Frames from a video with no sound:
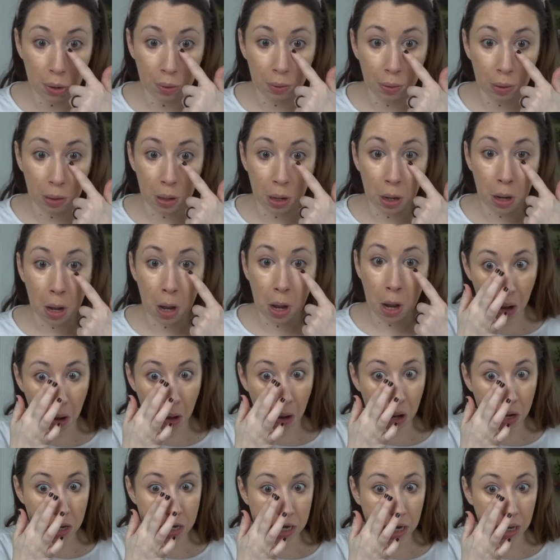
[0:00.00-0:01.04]
I'm gonna
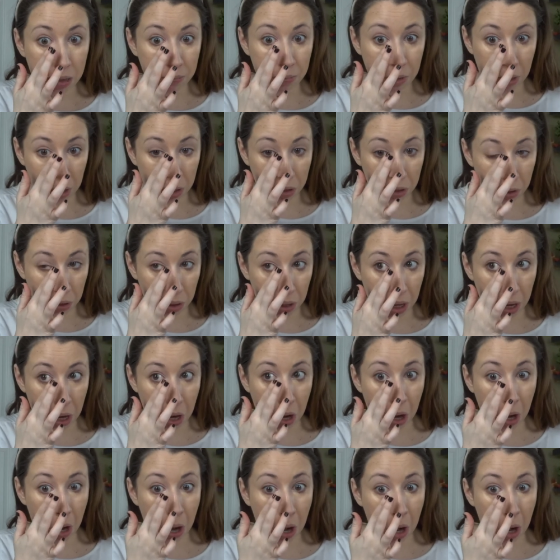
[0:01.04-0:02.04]
tap it under there.